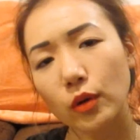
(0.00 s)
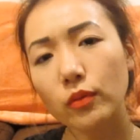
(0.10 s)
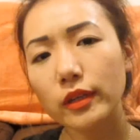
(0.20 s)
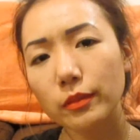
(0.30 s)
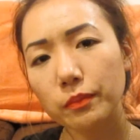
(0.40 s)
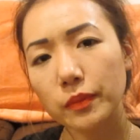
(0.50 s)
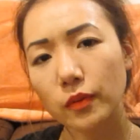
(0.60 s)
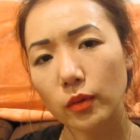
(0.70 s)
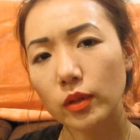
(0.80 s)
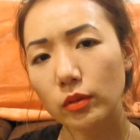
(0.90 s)
we
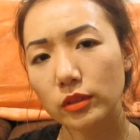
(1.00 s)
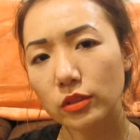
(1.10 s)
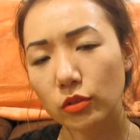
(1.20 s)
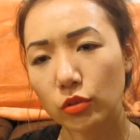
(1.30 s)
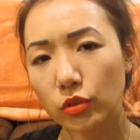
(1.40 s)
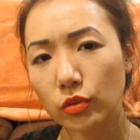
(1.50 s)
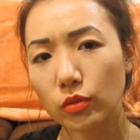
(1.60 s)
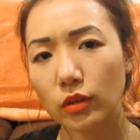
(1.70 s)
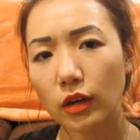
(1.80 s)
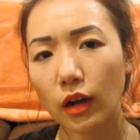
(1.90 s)
go into the
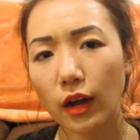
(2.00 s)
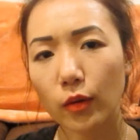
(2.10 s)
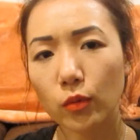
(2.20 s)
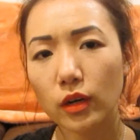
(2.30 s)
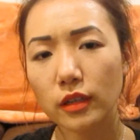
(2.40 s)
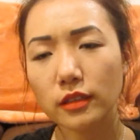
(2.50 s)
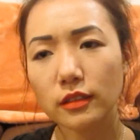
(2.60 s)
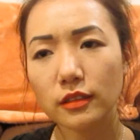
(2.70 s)
glue, I want